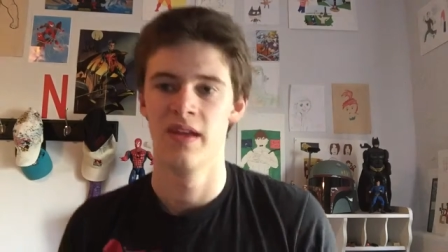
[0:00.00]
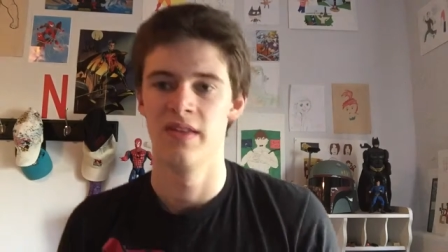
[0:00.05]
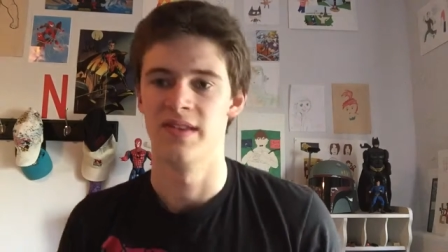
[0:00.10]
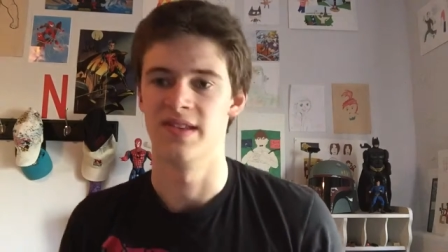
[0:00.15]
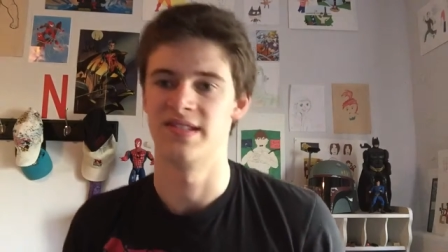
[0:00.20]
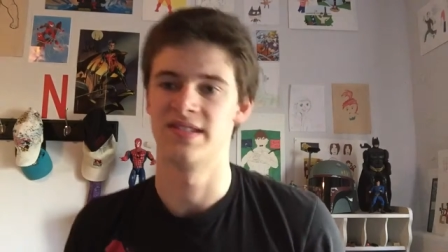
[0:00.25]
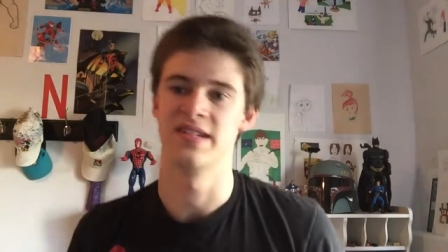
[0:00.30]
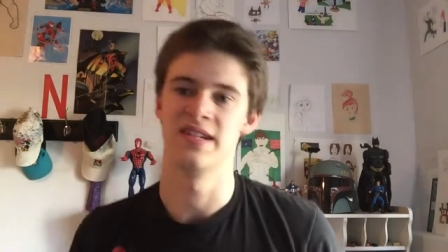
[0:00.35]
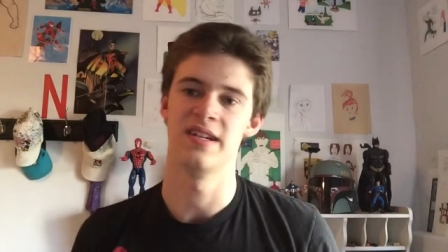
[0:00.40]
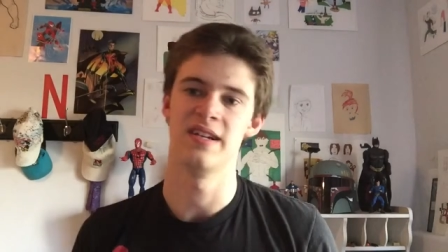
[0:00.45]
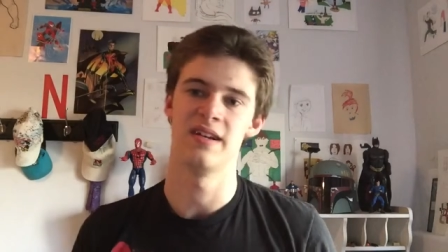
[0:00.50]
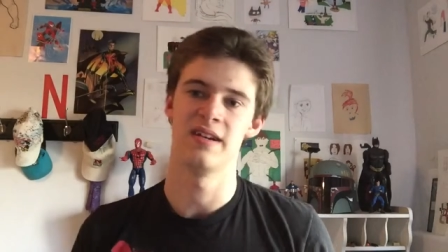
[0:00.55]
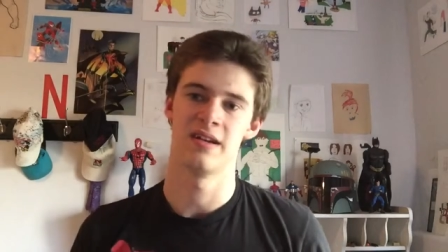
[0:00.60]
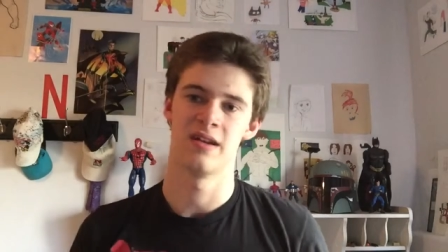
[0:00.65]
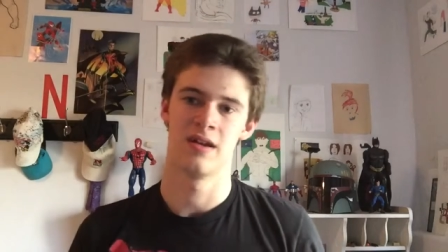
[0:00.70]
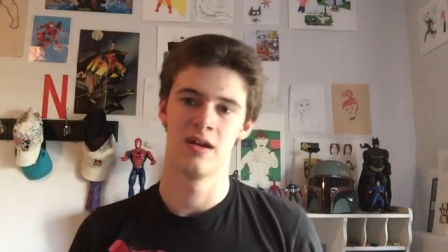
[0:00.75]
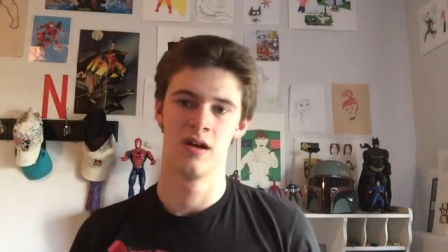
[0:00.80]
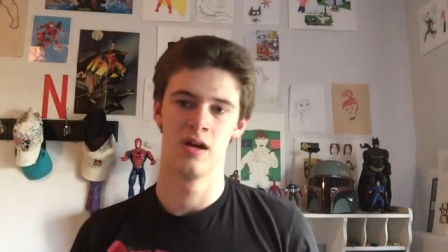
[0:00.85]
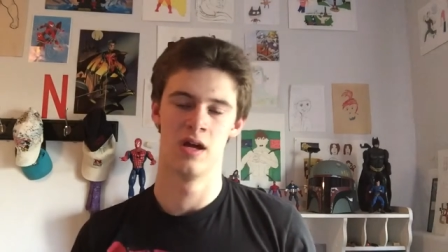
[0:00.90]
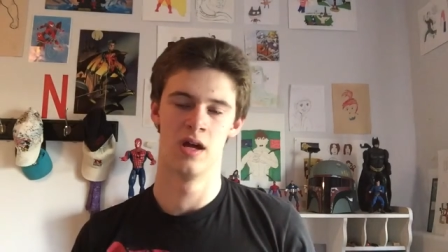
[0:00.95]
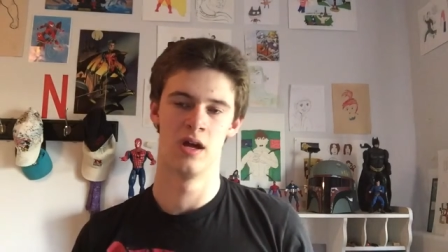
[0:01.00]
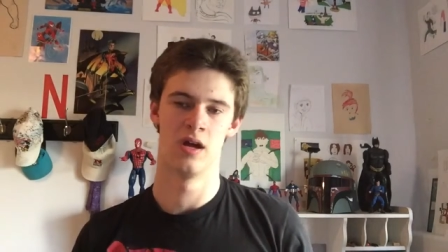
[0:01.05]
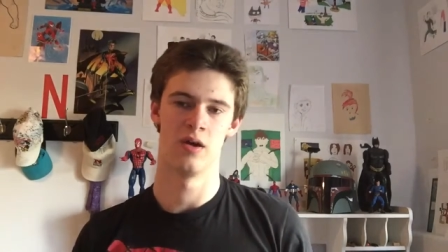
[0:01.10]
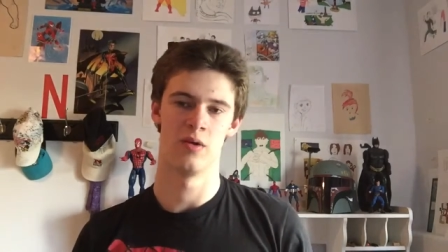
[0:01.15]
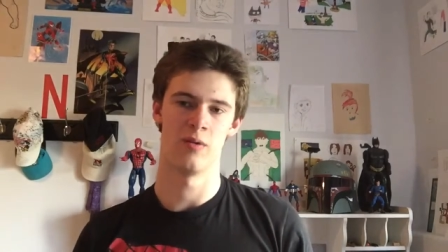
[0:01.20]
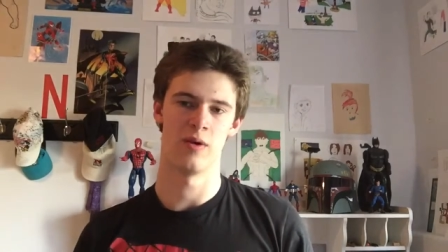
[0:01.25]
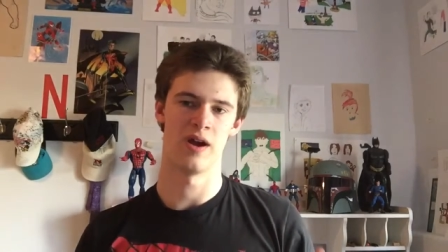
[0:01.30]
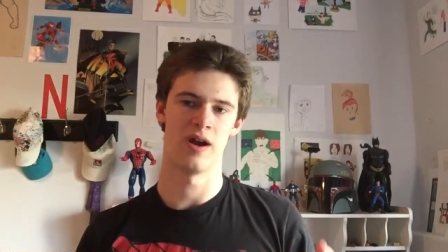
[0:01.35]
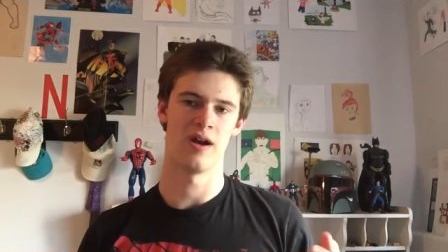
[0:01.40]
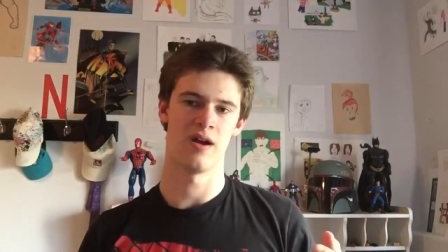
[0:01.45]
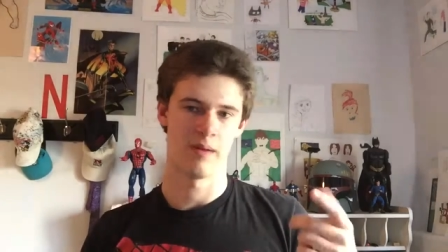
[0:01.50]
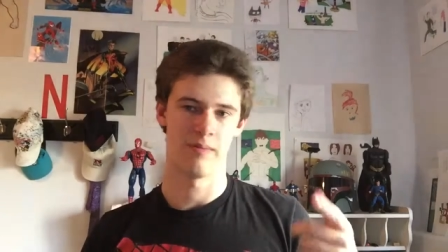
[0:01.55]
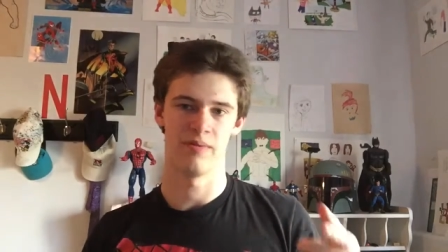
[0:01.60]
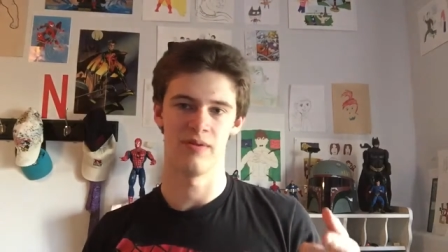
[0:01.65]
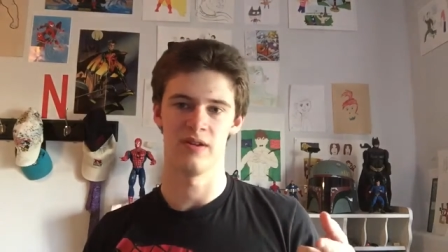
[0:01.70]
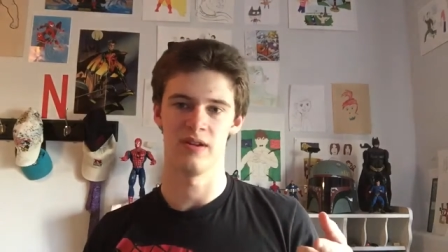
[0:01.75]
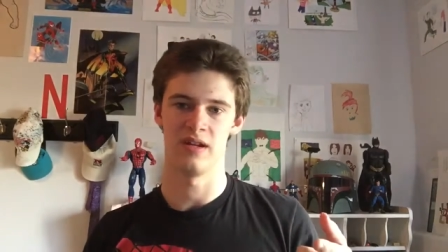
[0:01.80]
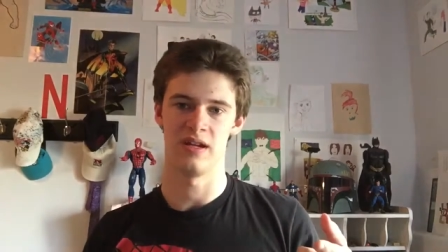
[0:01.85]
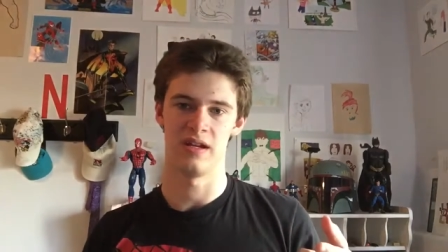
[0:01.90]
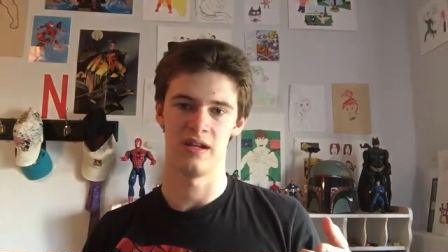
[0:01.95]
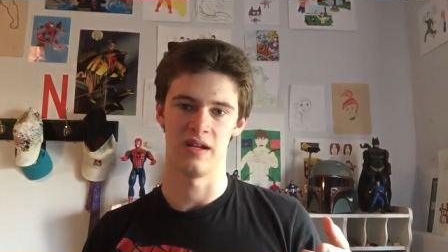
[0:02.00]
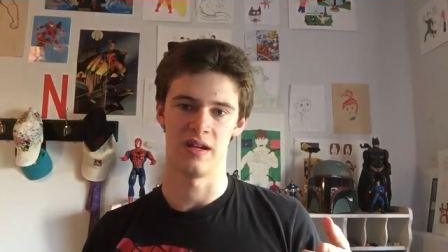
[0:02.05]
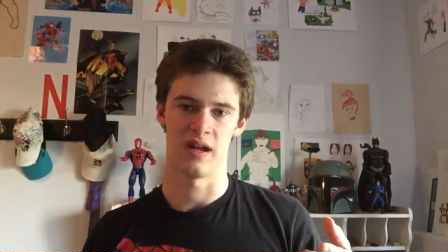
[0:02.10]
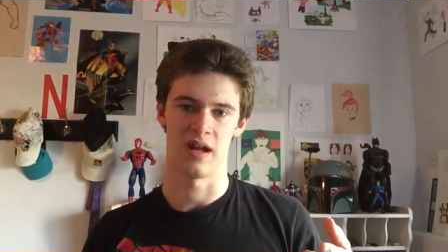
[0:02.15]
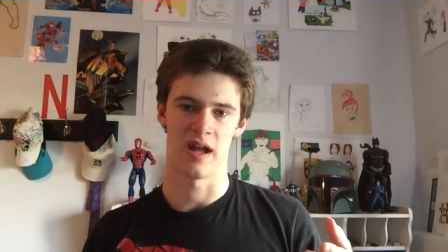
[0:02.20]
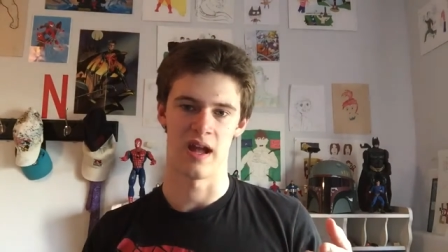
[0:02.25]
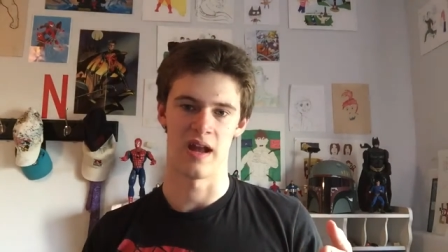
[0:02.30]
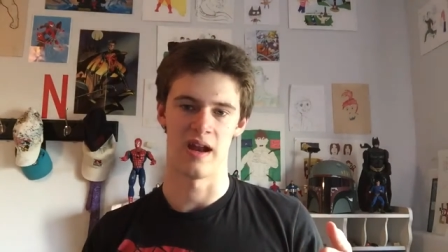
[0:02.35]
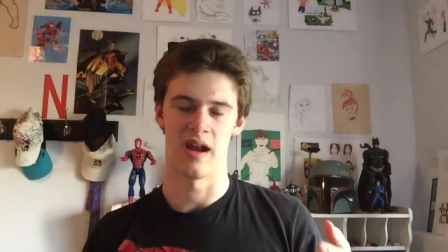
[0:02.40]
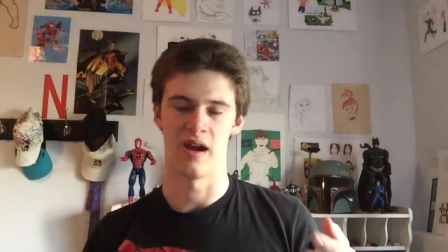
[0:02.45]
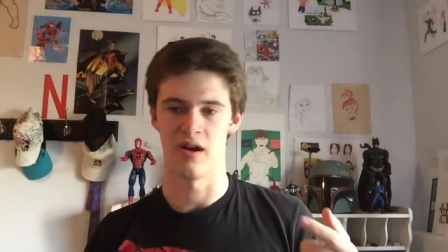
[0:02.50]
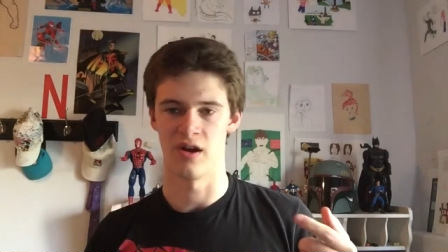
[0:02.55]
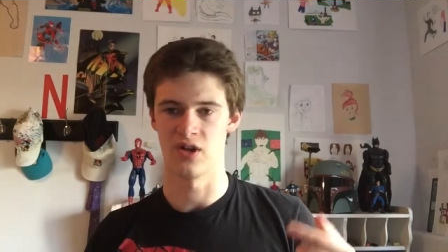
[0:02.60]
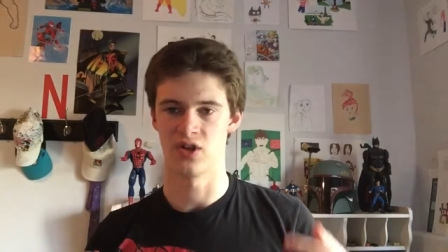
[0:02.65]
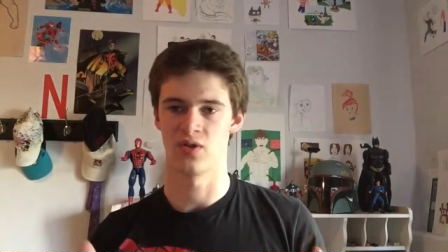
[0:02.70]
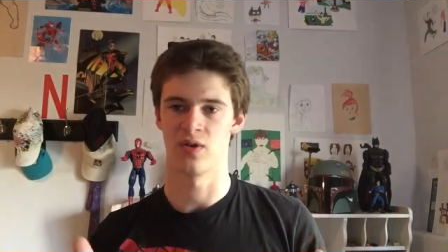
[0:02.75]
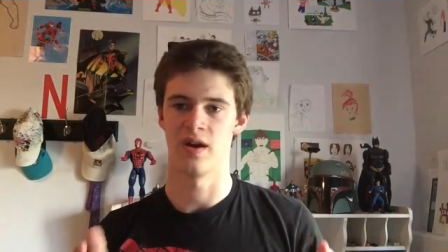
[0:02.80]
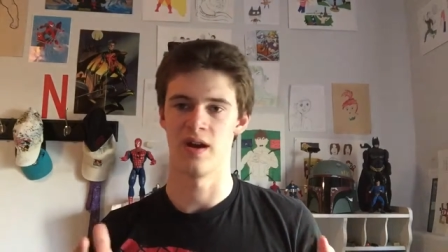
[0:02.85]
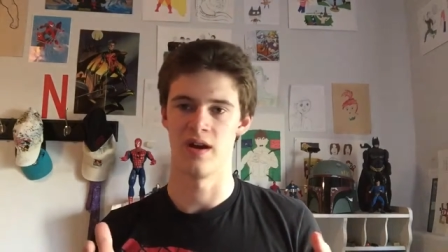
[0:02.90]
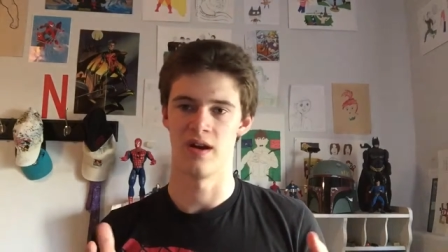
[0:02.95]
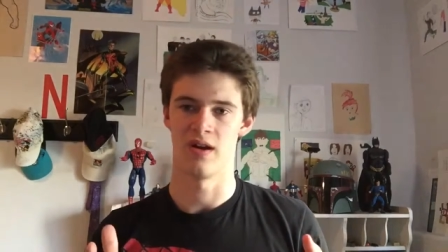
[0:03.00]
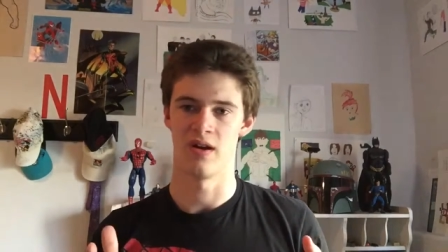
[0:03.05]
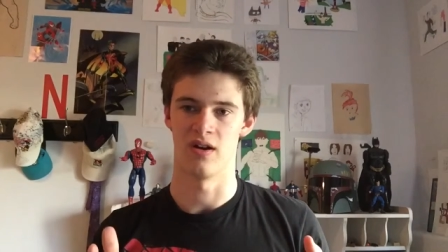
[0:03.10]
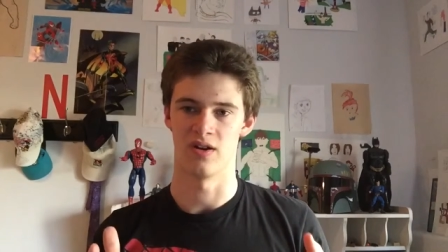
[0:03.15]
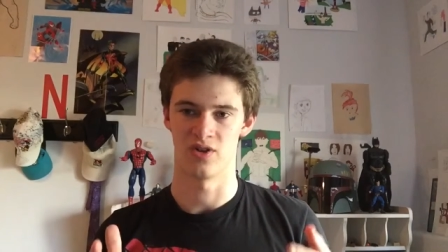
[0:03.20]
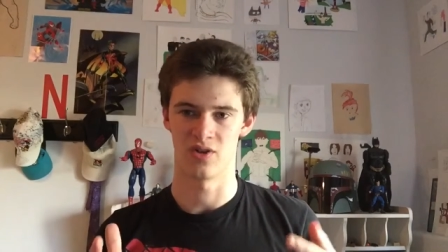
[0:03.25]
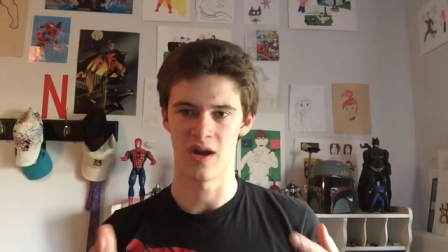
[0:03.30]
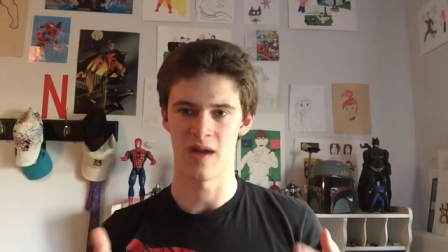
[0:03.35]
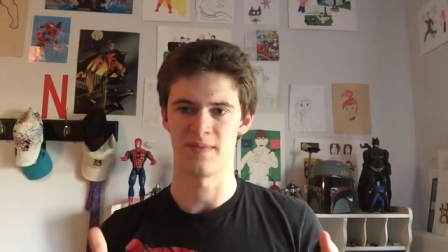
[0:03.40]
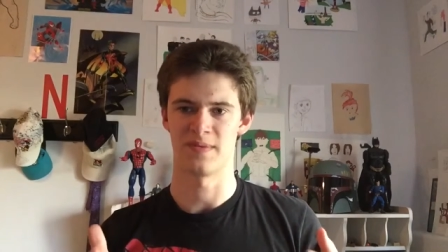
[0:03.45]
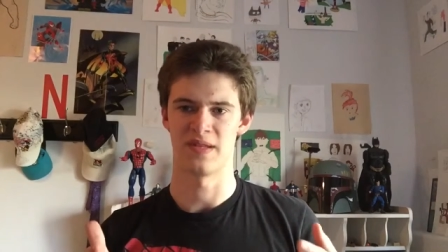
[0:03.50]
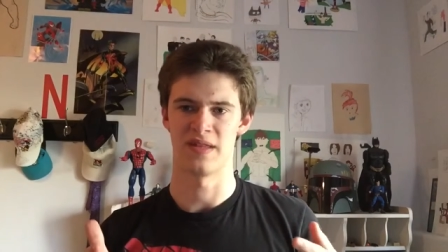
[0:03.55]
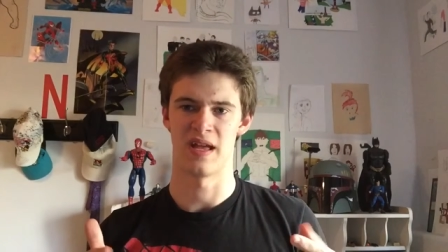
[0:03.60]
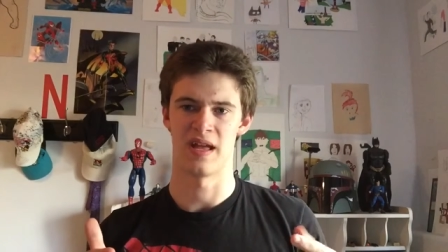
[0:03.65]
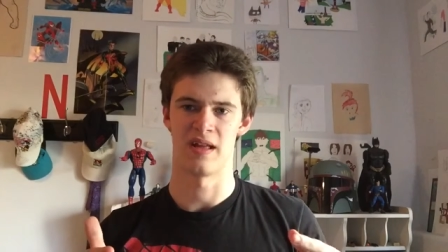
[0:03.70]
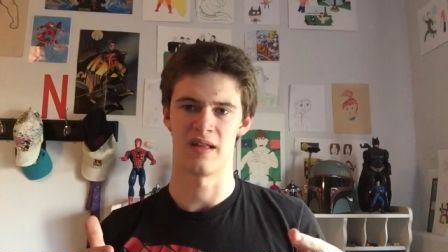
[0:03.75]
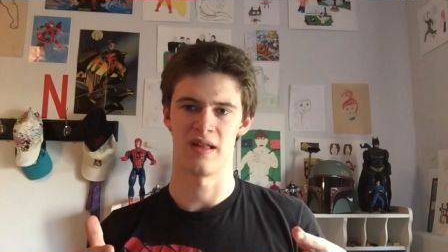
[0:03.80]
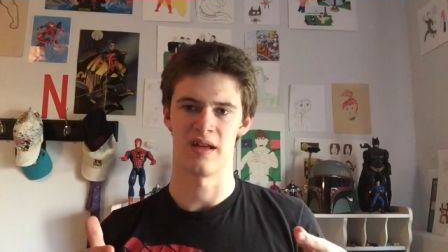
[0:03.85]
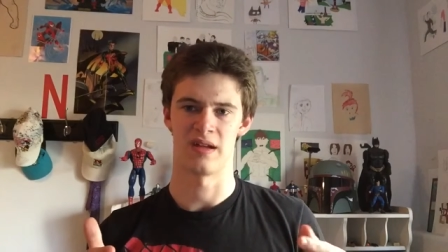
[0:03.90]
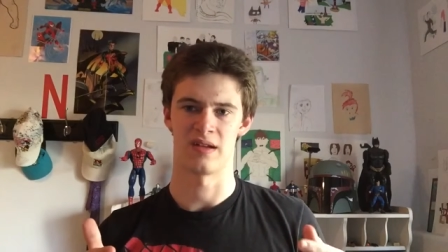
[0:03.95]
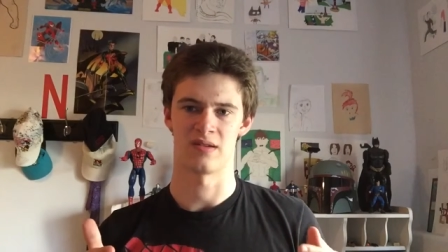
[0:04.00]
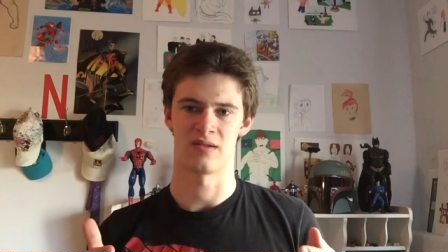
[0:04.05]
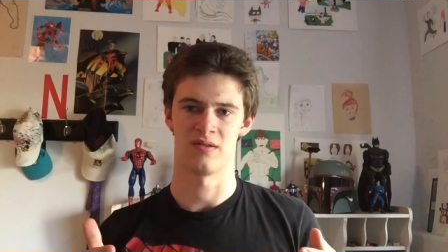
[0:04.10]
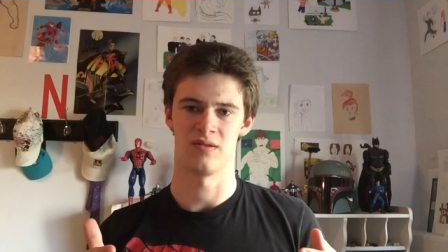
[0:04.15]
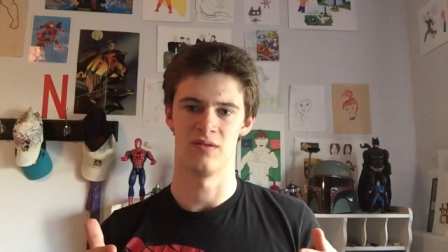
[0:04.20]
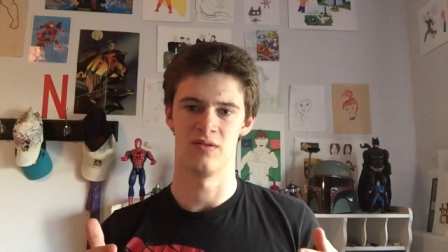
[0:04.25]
The scene where Kimberly and Eritrea are trapped in that like